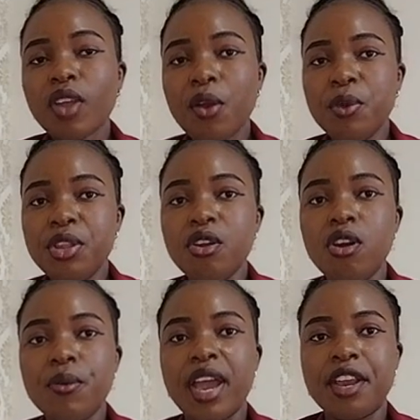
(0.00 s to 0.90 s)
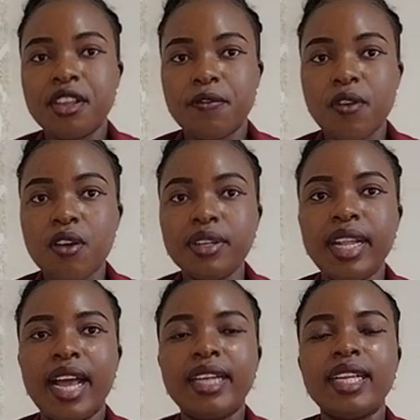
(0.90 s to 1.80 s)
we know we are in a foreign
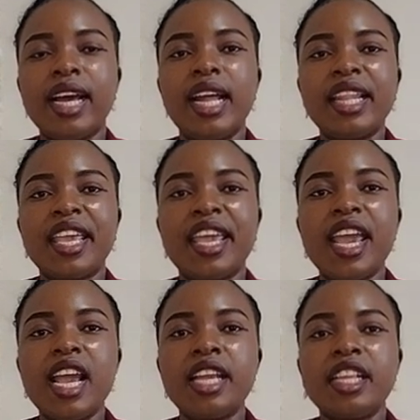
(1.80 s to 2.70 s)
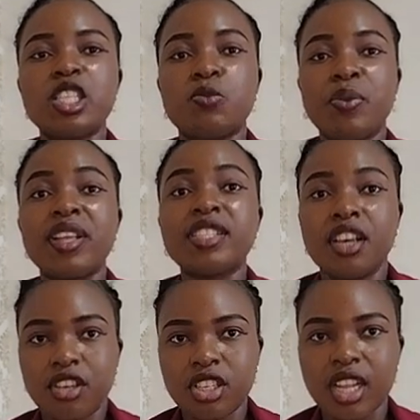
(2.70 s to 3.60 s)
land and here they speak
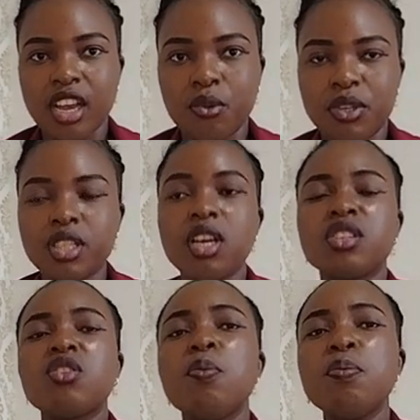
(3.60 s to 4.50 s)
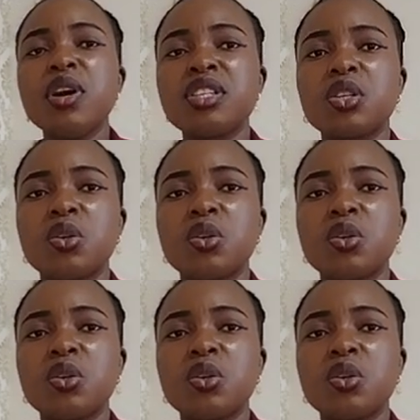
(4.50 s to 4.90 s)
Turkish language. So most